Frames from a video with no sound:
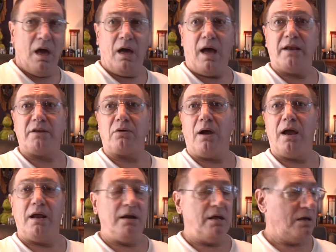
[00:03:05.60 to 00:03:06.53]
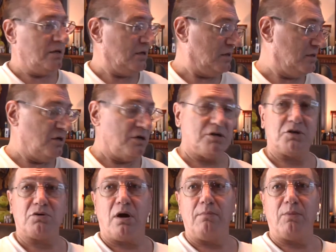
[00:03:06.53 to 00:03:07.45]
I tried the
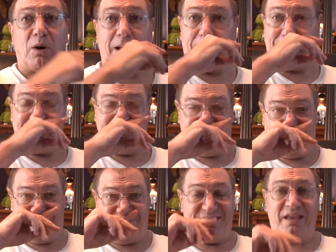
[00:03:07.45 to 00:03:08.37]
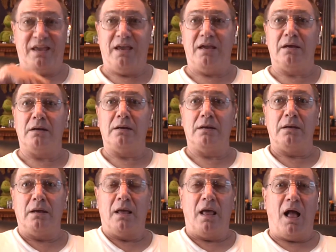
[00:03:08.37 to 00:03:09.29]
strawberry and
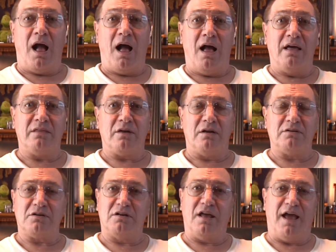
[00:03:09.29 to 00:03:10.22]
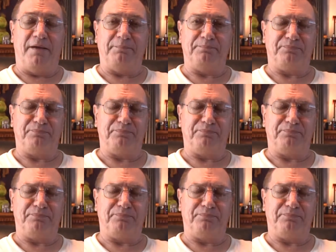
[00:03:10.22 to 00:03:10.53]
I thought I was going to die.